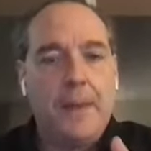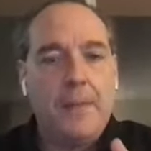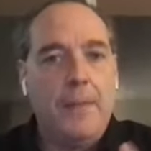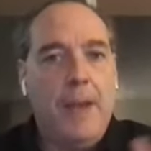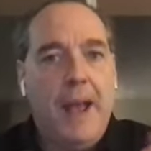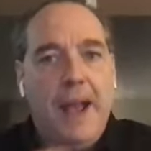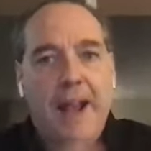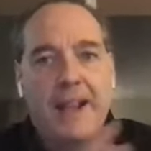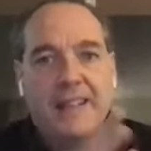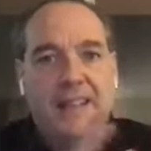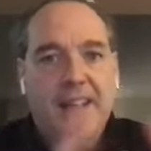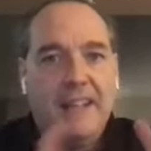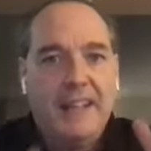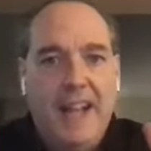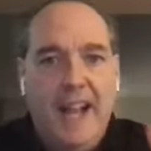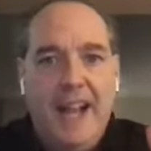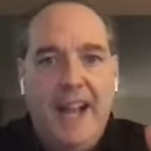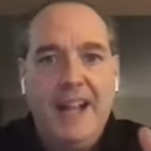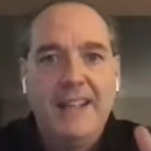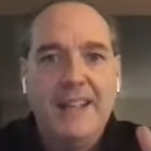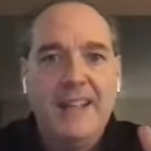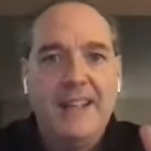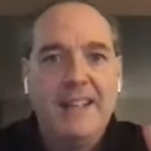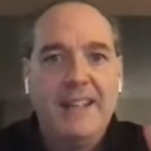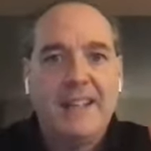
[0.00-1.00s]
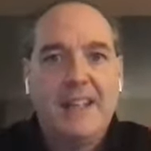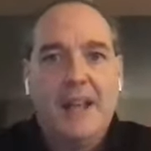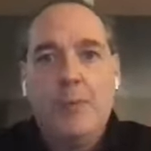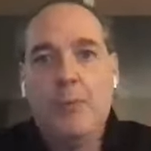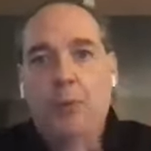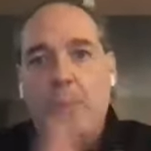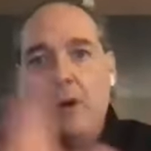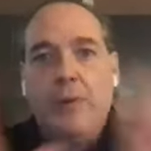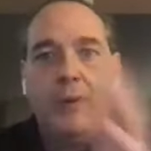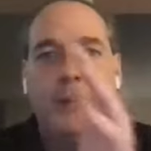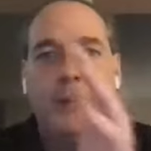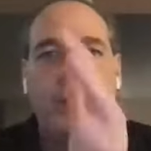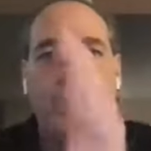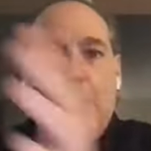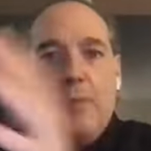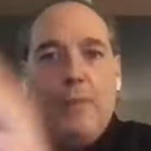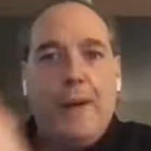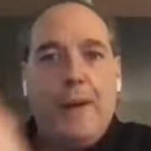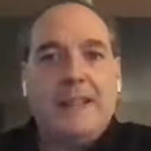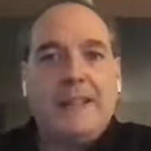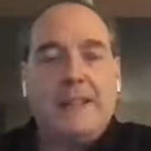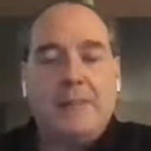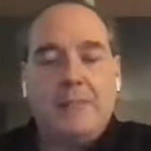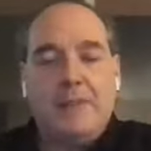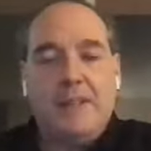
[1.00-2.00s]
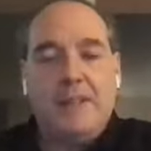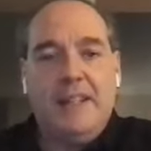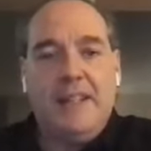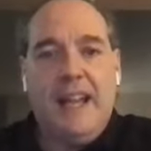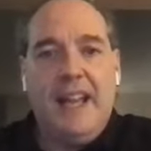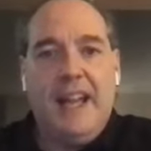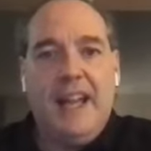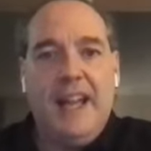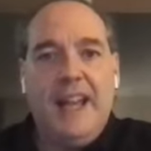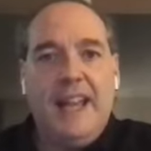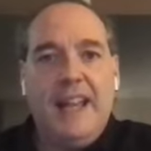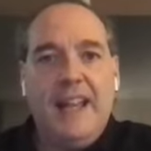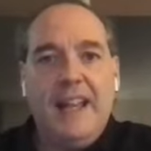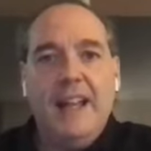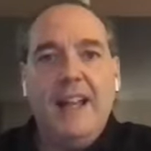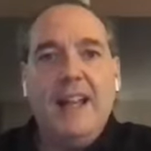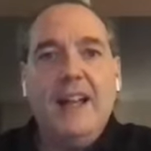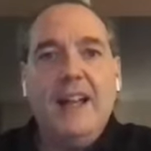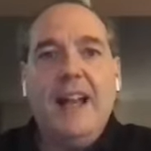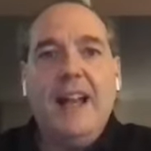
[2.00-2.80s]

back in the 90s? And what do we know about them today?